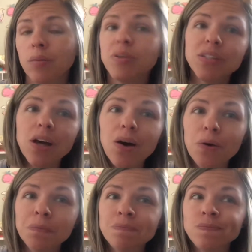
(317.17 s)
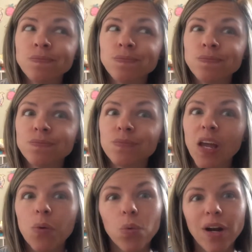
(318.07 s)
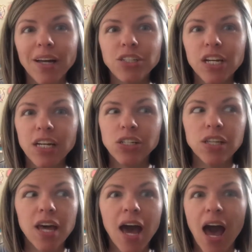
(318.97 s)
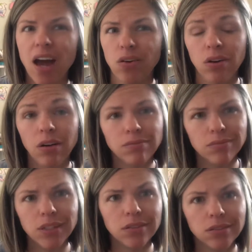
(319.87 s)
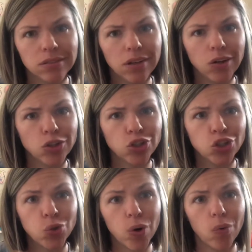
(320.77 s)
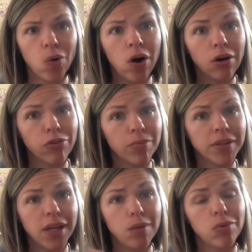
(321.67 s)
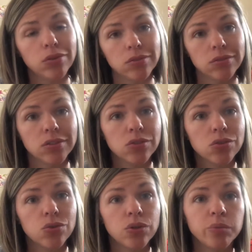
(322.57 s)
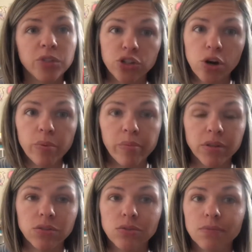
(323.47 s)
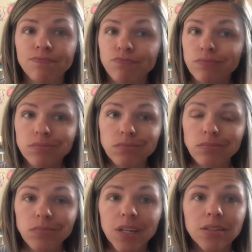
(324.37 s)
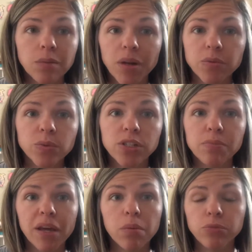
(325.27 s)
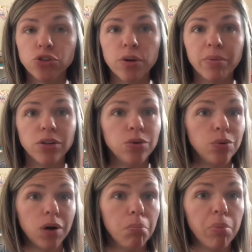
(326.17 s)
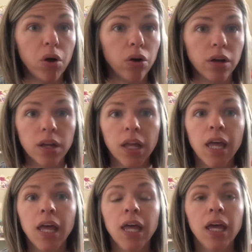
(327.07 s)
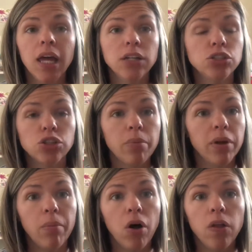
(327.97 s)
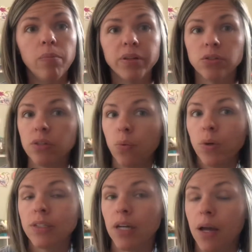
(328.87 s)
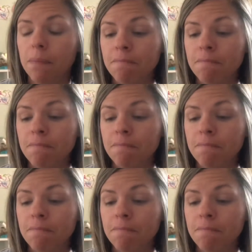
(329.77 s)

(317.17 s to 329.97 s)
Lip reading: So would I change that? I don't know. I mean, it's a short walk from the table to the schoolroom to sharpen pencils. Sometimes we just make a trip and do a bulk and sharpen up all the pencils at one time.